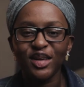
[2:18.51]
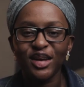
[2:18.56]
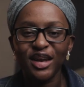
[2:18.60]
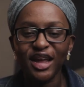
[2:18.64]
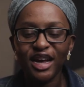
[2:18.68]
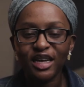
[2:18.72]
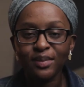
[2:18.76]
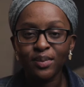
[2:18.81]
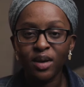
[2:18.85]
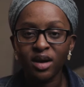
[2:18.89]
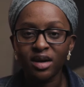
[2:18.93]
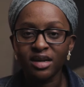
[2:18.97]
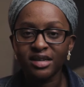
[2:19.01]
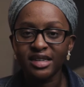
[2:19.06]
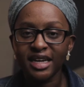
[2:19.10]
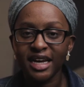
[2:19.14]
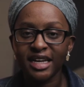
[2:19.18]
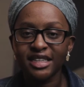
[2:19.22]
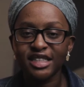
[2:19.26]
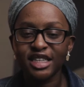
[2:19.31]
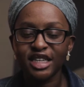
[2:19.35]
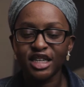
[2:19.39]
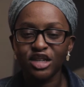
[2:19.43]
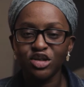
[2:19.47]
So the next part of
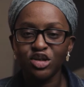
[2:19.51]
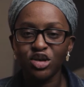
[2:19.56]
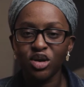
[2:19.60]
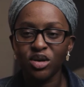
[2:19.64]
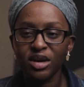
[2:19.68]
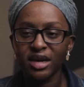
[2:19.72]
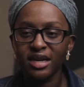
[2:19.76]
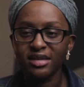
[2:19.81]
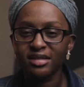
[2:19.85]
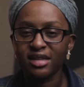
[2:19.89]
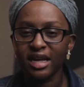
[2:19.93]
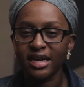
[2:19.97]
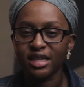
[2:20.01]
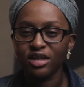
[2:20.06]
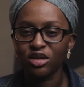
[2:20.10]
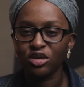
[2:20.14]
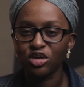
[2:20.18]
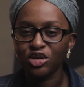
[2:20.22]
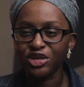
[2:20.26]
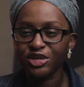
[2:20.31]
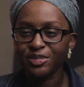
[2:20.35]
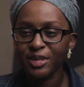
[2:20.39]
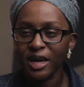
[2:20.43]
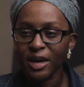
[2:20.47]
DAN's intro is like the
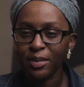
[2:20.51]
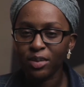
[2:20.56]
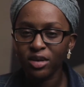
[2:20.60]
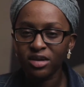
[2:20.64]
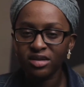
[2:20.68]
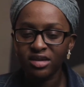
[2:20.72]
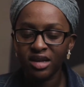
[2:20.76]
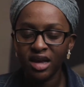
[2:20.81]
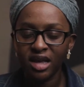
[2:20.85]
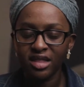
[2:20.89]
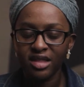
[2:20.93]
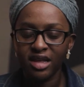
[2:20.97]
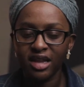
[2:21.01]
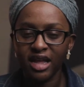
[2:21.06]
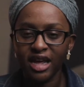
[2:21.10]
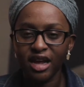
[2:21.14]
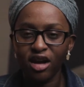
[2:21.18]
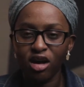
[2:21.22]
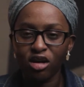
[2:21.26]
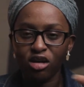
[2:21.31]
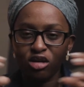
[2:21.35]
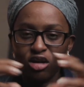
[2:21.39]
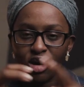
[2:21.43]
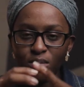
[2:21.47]
newspapers. They
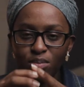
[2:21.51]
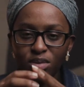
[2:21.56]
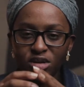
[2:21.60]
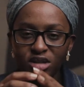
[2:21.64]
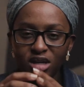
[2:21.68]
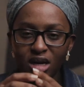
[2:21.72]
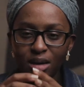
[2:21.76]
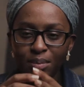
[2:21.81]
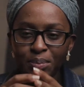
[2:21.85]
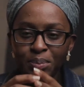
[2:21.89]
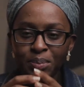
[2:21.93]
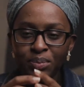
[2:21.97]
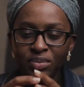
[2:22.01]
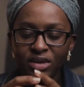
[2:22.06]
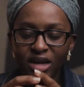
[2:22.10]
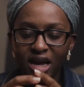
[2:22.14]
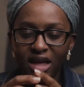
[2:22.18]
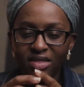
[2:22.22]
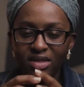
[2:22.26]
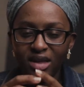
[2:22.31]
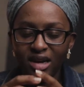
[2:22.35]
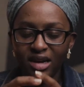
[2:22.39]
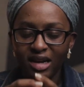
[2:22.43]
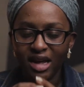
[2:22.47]
like are crumpled up
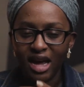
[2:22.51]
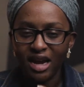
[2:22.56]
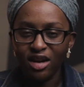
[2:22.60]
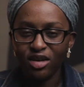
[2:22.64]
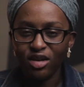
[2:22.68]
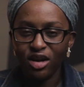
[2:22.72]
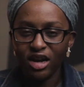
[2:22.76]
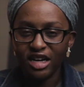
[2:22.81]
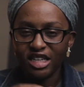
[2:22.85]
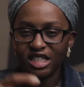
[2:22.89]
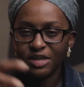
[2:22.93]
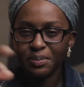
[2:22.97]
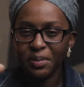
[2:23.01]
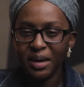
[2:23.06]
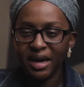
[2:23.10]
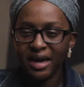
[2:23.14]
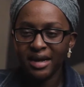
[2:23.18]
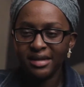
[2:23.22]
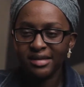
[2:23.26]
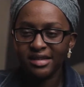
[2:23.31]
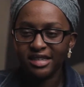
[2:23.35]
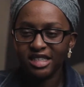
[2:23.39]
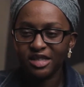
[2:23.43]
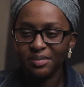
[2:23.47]
and then it kind of
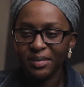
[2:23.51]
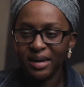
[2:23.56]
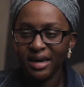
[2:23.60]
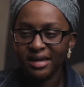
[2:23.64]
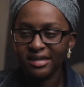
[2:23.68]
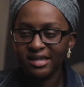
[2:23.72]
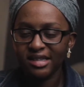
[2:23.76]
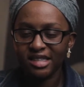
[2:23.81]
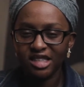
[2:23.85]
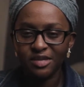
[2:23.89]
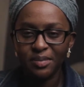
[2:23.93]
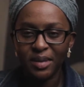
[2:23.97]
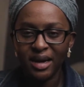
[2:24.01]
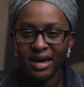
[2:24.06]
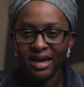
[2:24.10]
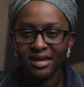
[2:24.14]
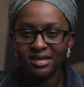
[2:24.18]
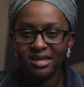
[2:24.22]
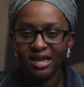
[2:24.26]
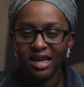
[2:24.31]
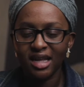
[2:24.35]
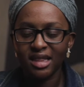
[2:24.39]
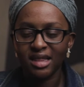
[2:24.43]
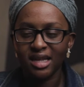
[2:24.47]

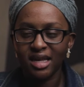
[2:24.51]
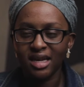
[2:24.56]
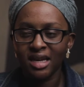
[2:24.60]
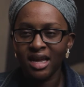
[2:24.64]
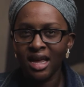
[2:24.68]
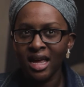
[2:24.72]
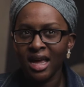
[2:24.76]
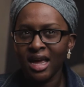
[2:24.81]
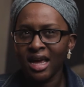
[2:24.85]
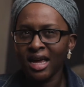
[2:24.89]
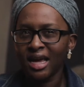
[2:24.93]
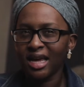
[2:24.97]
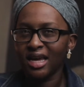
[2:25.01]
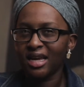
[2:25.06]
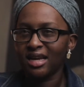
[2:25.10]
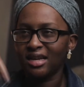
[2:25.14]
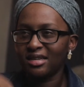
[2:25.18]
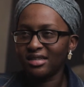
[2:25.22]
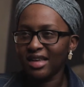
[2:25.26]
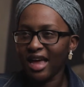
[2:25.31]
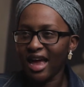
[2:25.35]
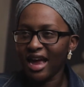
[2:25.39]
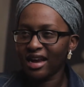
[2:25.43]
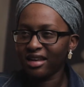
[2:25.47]
expands and then
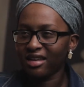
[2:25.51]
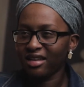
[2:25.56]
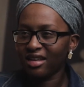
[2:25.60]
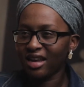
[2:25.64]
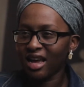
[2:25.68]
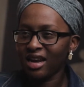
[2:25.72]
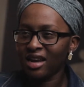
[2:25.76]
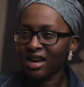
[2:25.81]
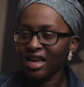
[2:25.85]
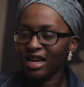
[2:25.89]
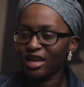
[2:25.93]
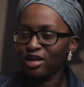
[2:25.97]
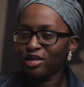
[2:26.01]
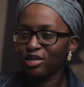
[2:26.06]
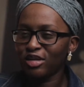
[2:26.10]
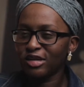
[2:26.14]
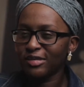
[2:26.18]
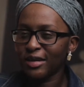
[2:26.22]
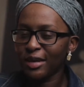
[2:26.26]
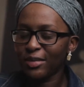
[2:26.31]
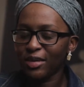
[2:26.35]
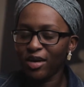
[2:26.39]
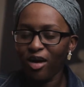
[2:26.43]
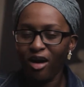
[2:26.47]
he's actually cutting like a
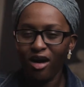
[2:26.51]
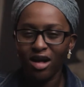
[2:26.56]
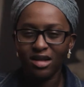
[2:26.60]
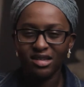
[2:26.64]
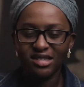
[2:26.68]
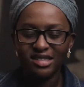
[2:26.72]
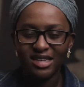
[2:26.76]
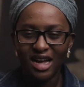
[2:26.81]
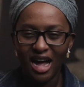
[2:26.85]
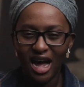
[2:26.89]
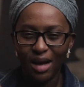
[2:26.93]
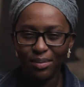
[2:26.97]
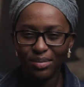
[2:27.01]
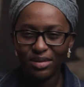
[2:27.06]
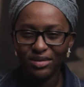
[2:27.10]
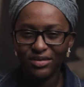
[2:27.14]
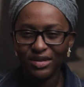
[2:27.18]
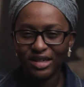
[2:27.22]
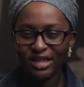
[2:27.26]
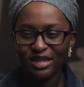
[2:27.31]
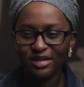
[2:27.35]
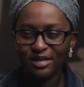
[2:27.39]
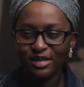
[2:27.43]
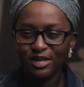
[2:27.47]
newspaper on top
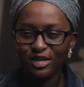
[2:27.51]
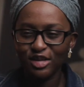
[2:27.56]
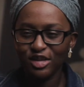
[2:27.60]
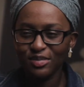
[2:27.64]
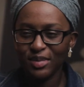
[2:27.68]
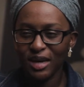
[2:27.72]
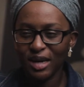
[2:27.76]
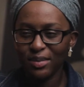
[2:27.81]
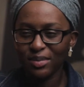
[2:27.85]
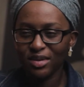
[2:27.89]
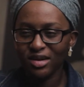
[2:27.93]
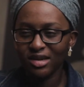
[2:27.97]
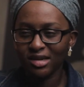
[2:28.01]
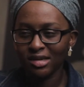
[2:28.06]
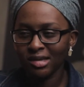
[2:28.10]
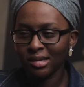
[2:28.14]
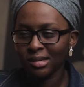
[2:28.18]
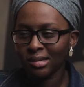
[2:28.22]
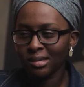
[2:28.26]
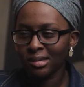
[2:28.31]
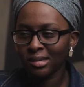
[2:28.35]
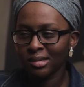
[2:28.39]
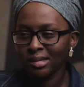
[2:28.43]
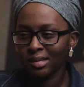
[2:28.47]
of his
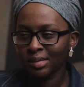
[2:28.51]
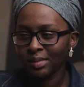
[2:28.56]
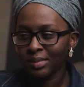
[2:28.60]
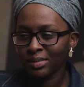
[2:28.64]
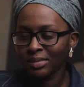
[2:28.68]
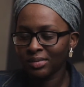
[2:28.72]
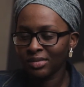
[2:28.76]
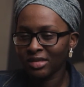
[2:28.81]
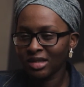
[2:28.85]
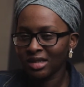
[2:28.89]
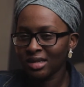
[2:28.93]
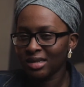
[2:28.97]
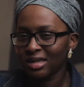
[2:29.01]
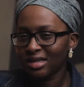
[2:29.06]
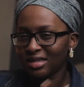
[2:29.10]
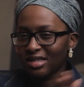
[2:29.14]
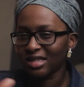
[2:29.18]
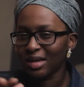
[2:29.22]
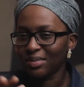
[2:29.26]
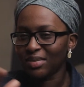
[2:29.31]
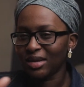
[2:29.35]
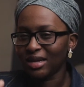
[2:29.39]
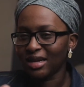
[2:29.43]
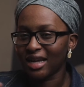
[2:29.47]
newspapers,
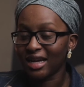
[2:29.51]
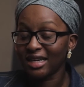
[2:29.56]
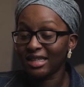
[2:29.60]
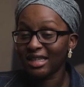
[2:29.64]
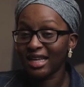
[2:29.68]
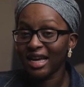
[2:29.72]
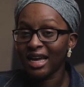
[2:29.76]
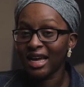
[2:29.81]
something like